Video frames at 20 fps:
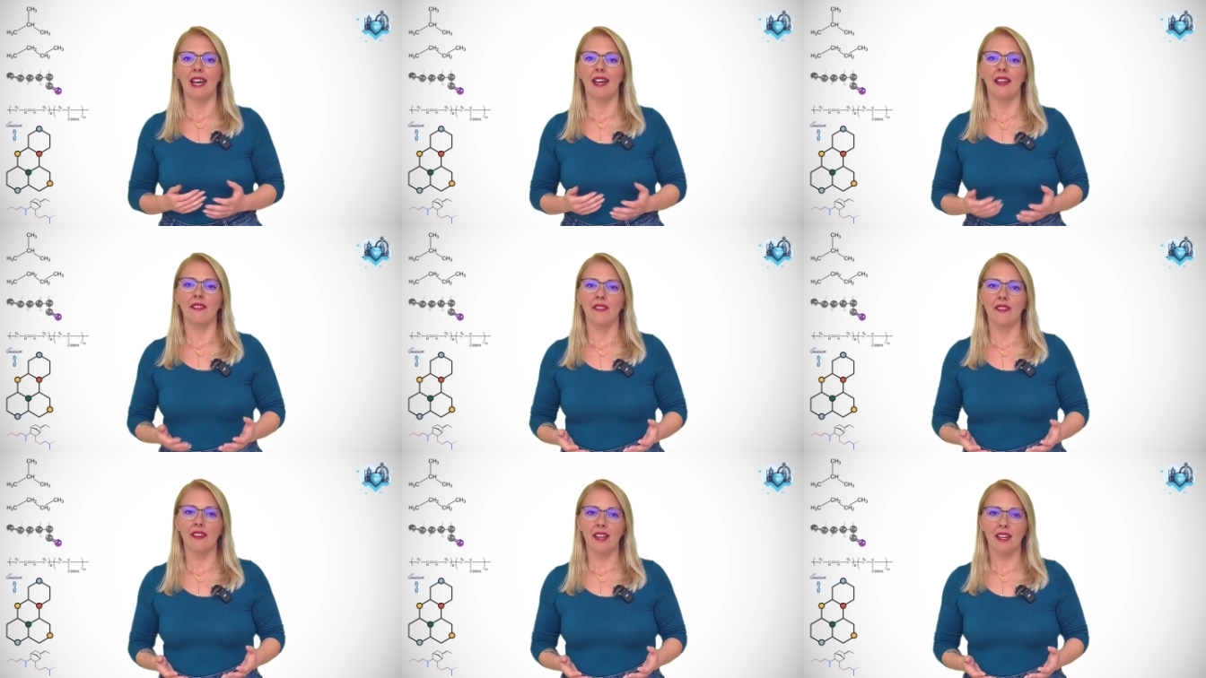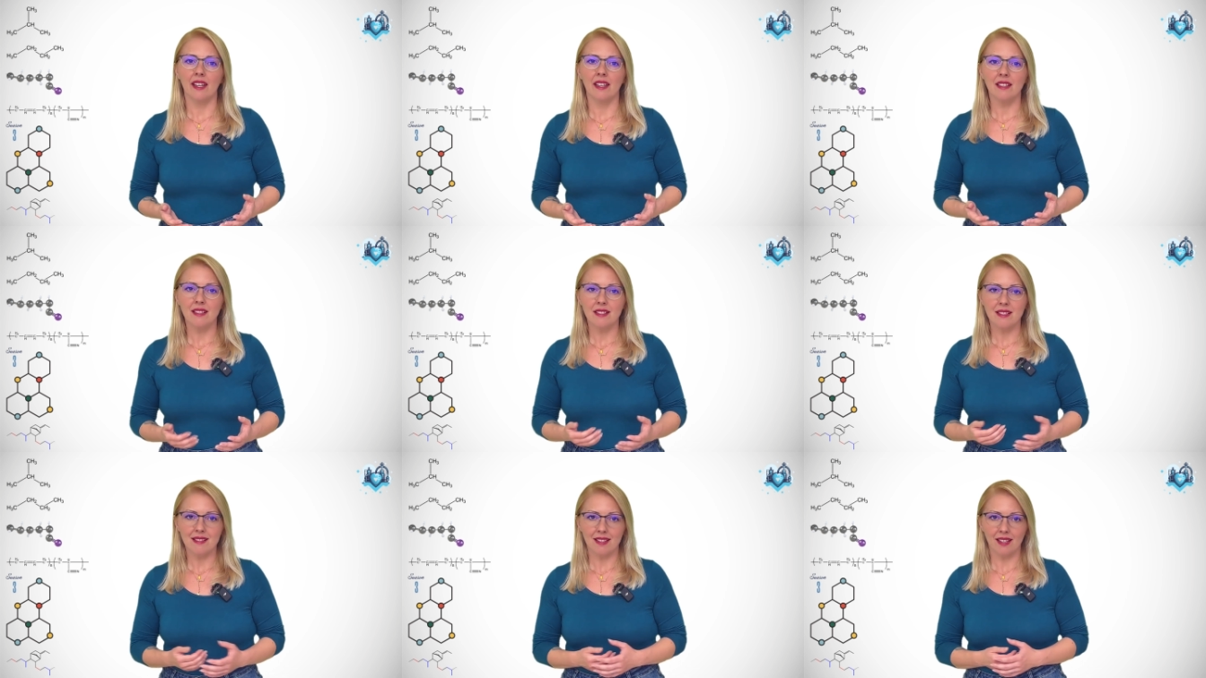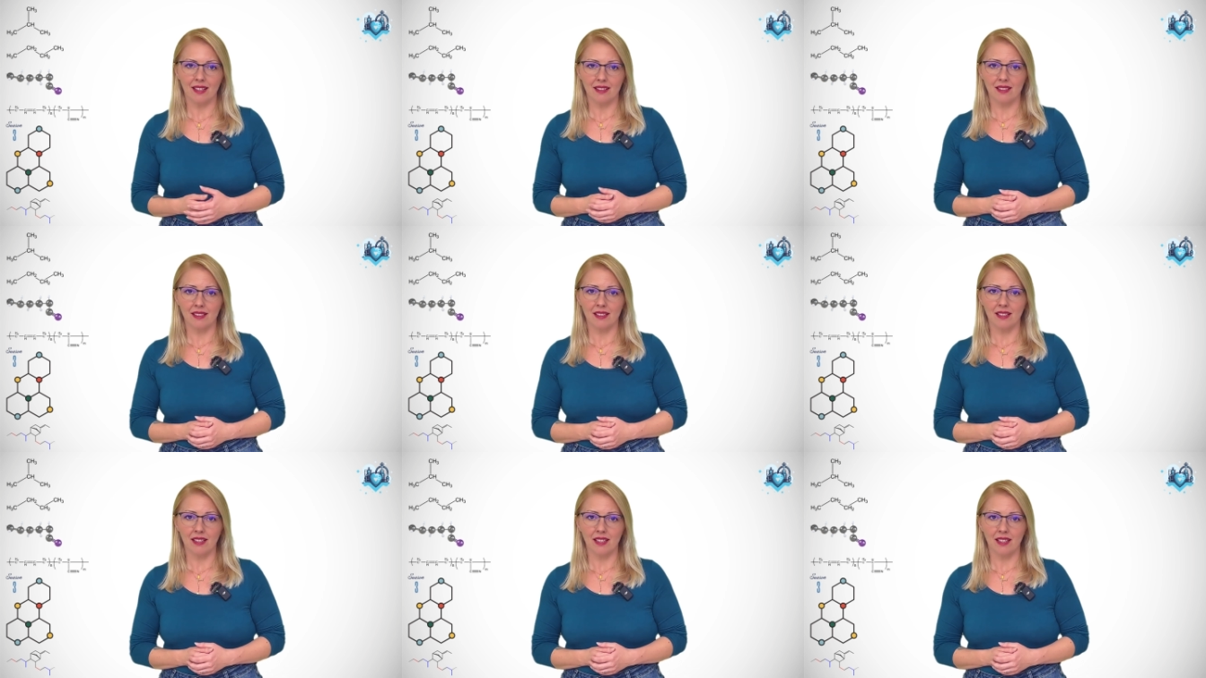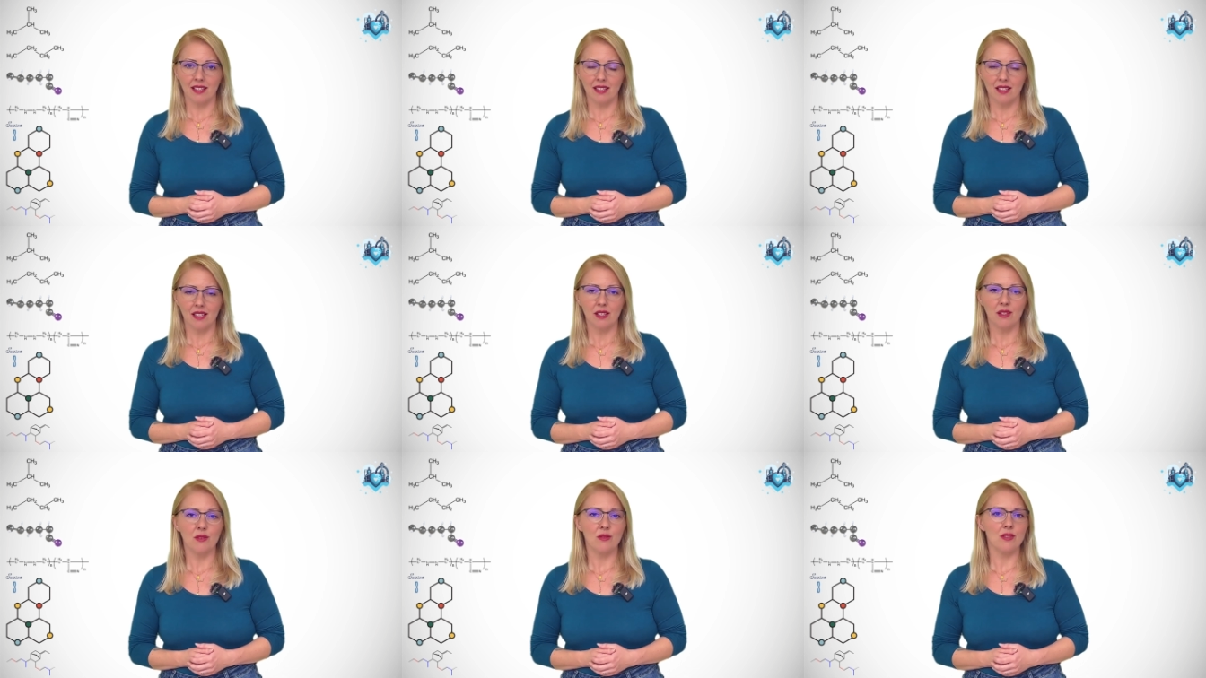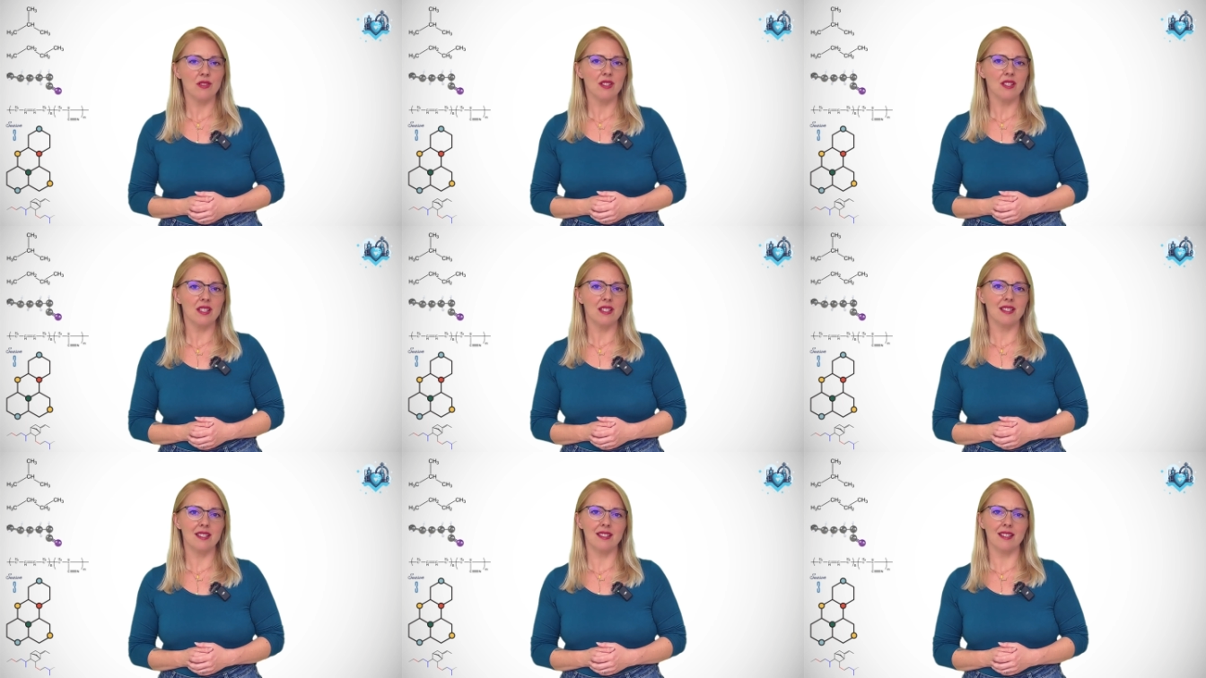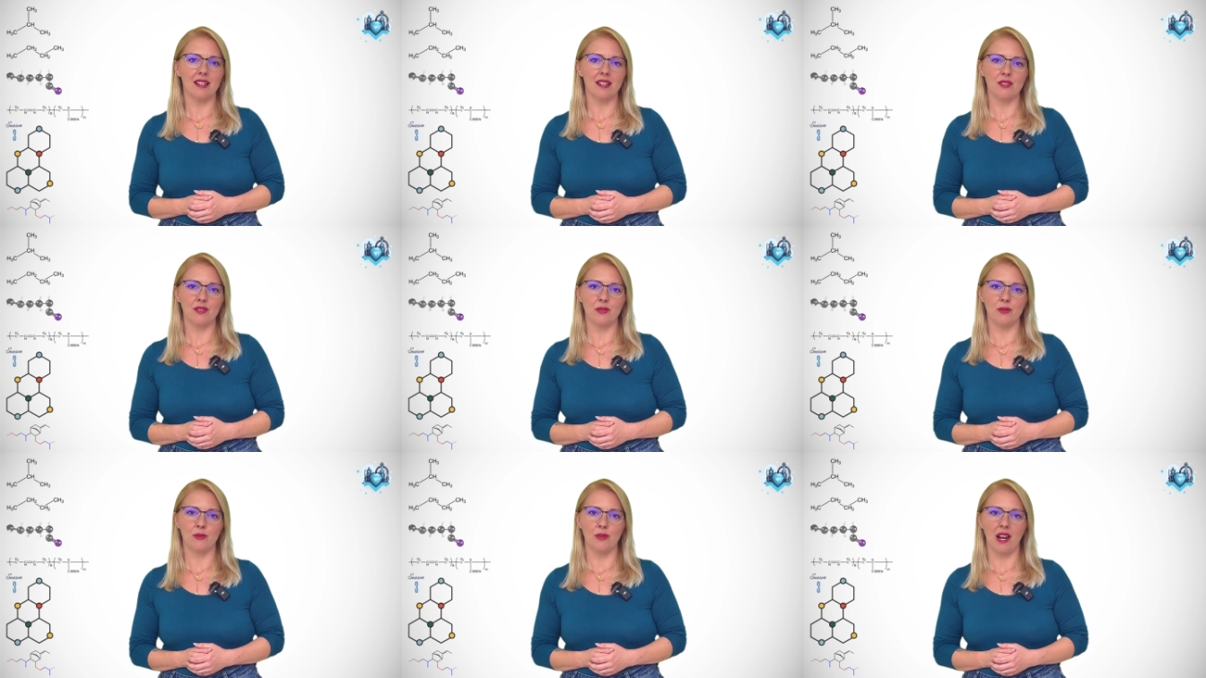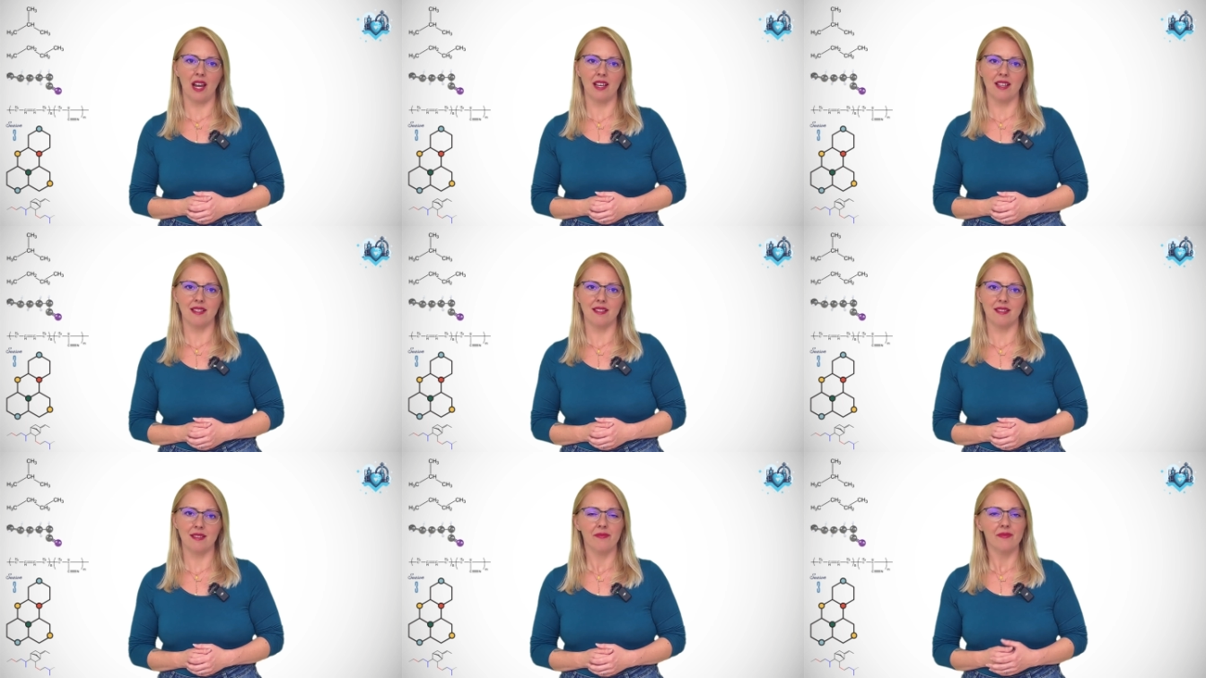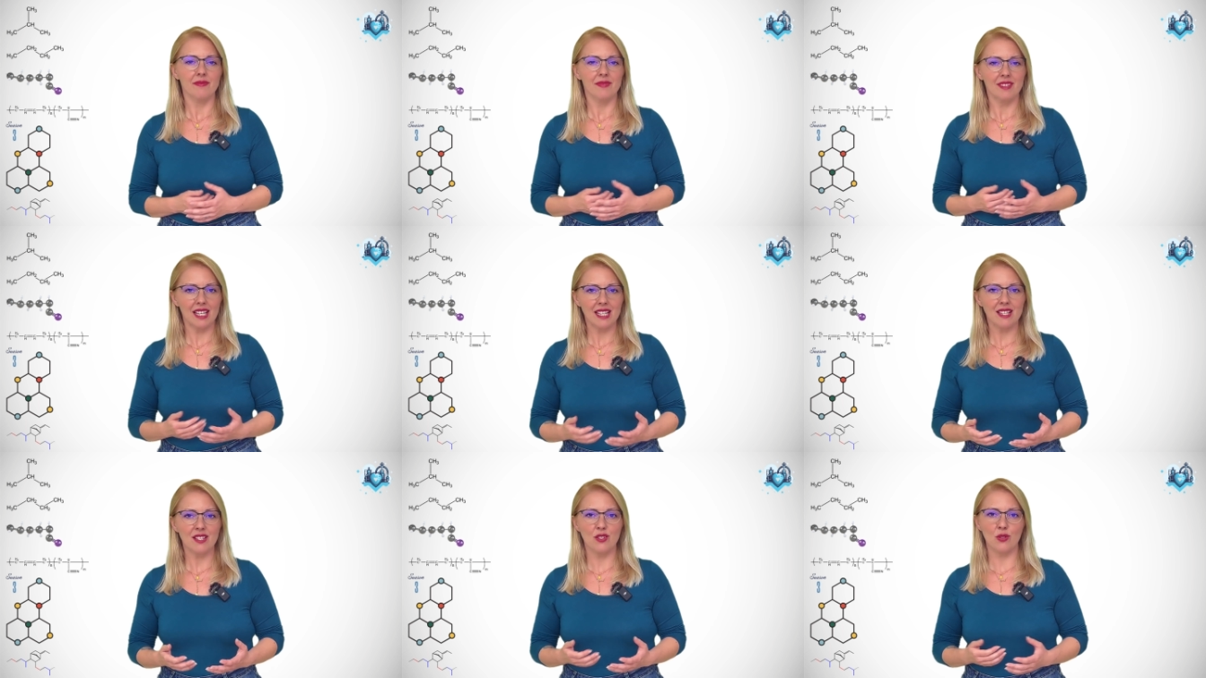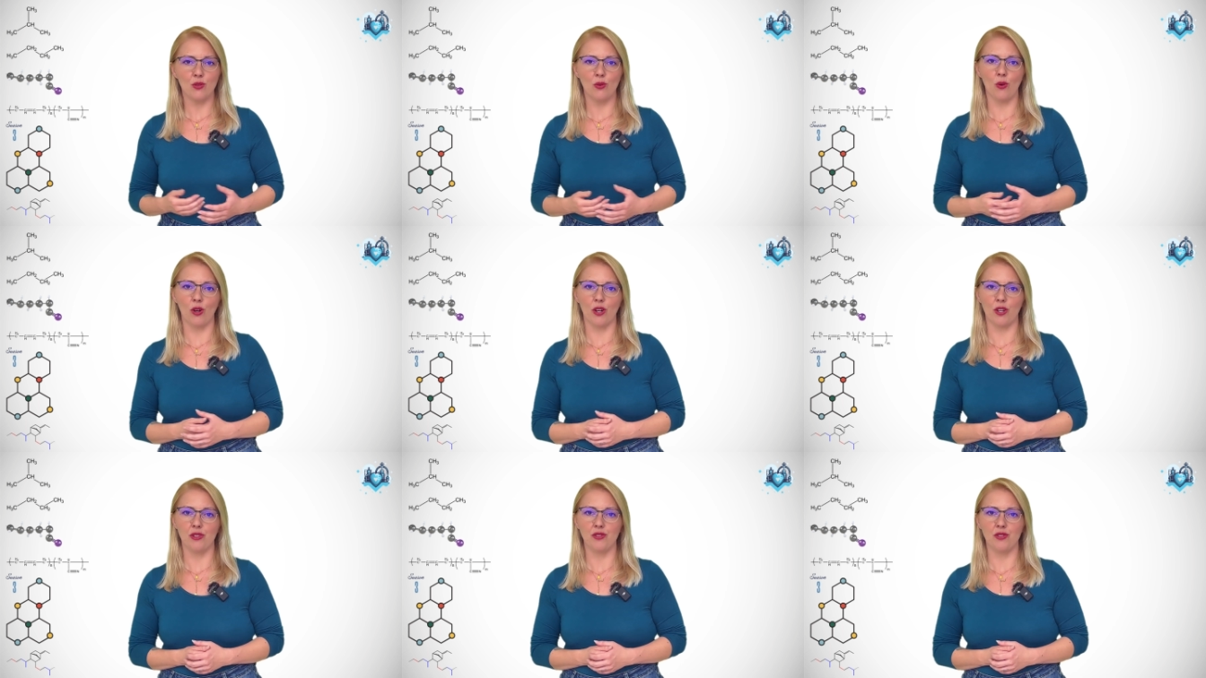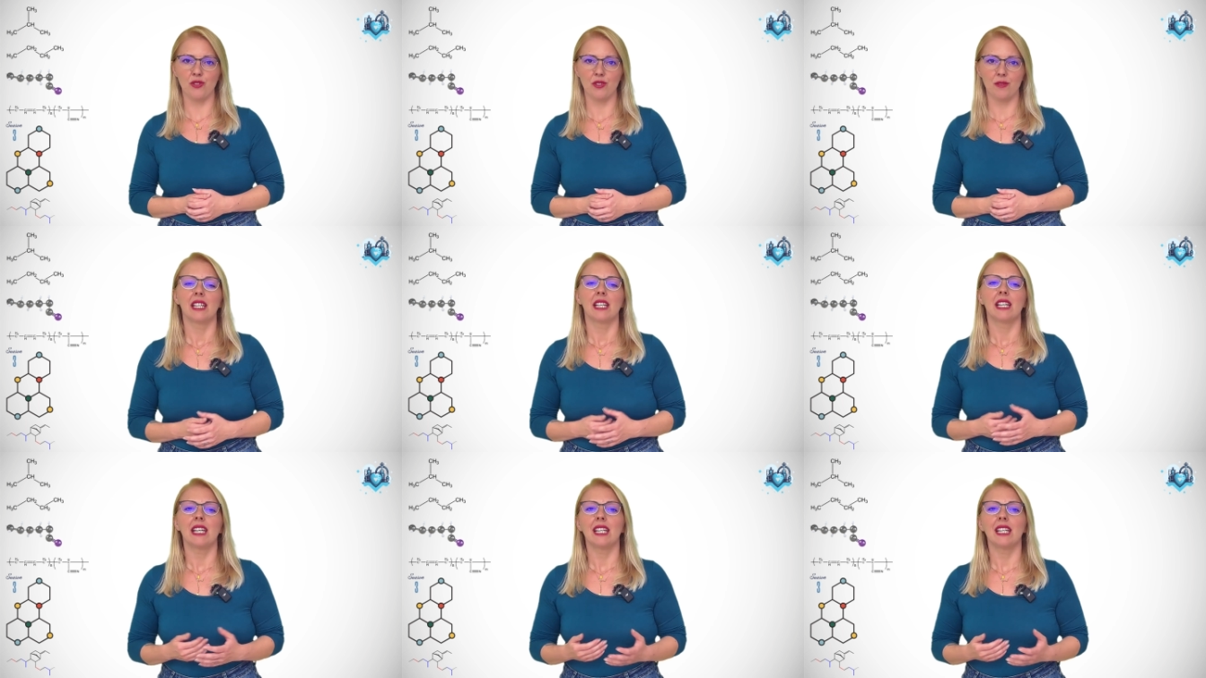and then suddenly you see it start to rise. That's scorch.